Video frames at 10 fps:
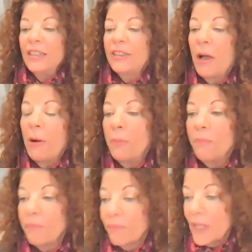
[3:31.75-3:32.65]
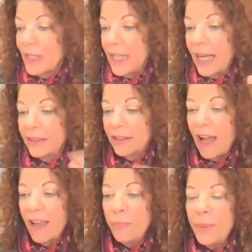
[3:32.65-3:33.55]
So yes,
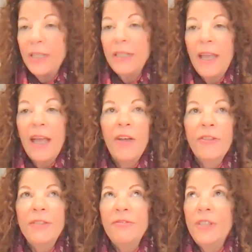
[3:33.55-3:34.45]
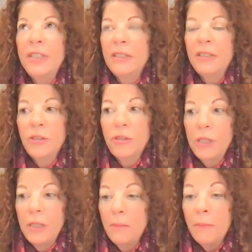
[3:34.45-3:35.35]
I've been in the health and fitness
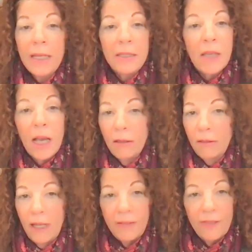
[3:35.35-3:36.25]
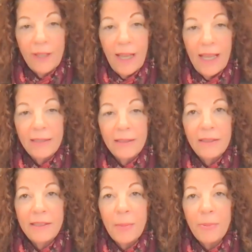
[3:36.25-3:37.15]
industry my entire life. And
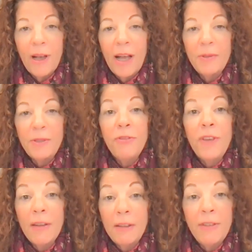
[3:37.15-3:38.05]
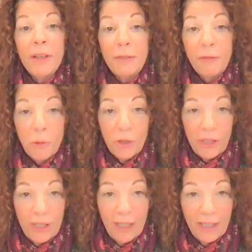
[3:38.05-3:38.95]
Deborah, I was very, very
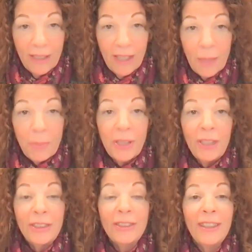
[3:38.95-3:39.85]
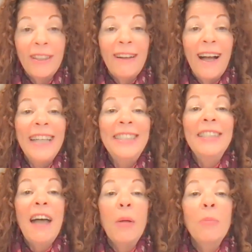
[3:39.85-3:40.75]
fortunate because I
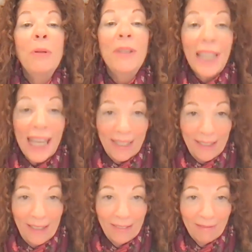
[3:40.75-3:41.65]
did not plan it.